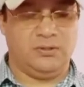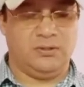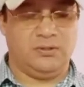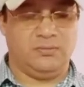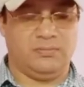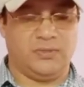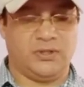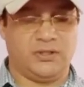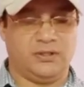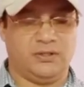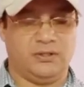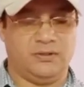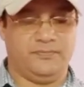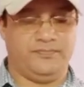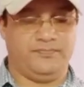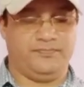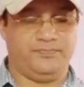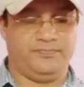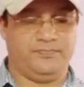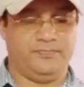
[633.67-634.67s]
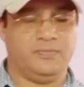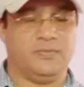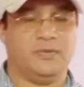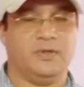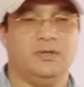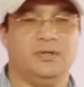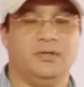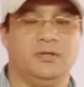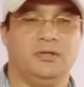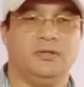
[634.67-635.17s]
But
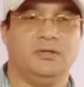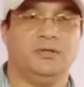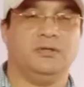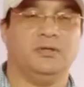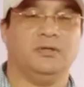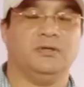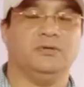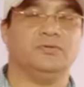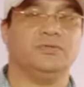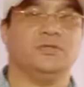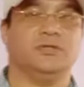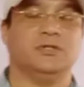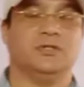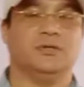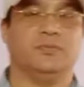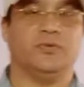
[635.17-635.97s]
you see the